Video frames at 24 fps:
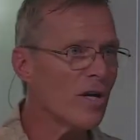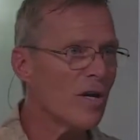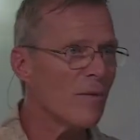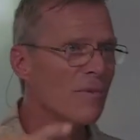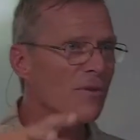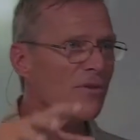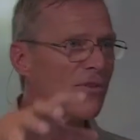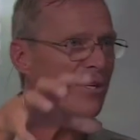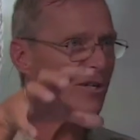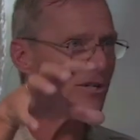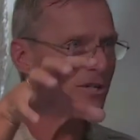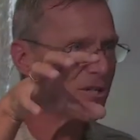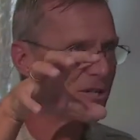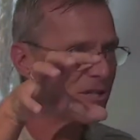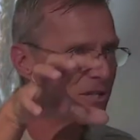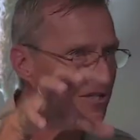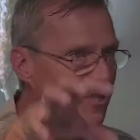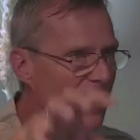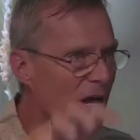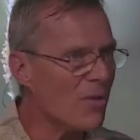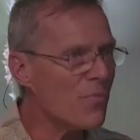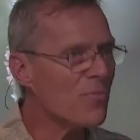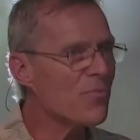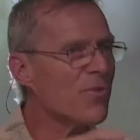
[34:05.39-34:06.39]
but there's
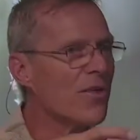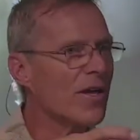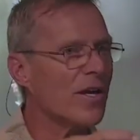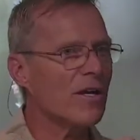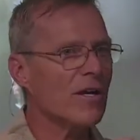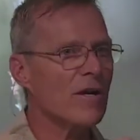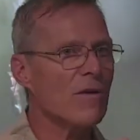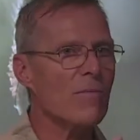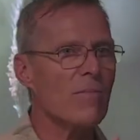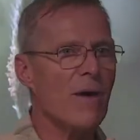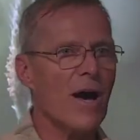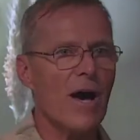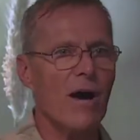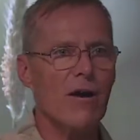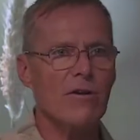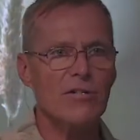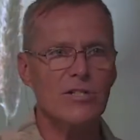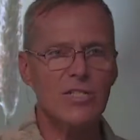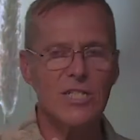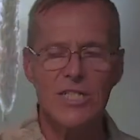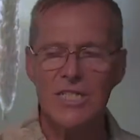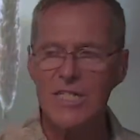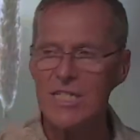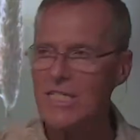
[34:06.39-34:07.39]
something about
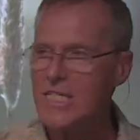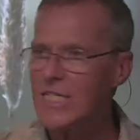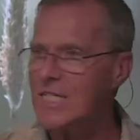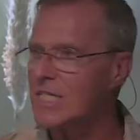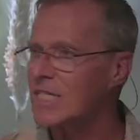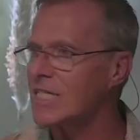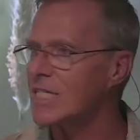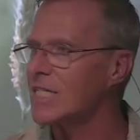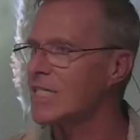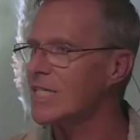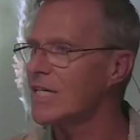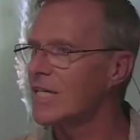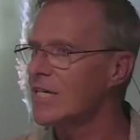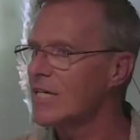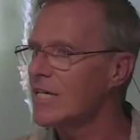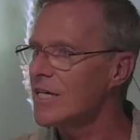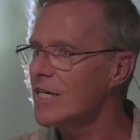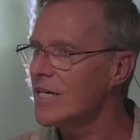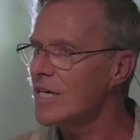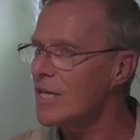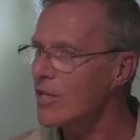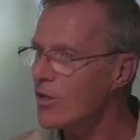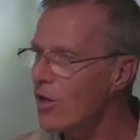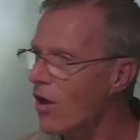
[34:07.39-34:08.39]
Jesus
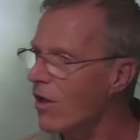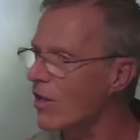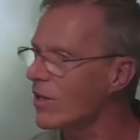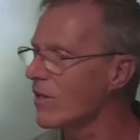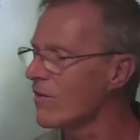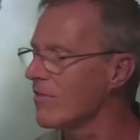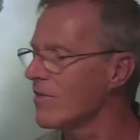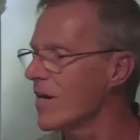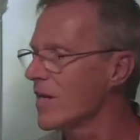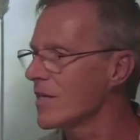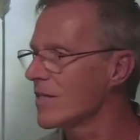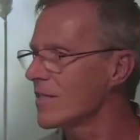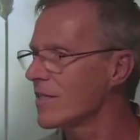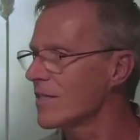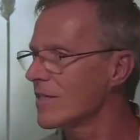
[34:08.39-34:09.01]
in all of us.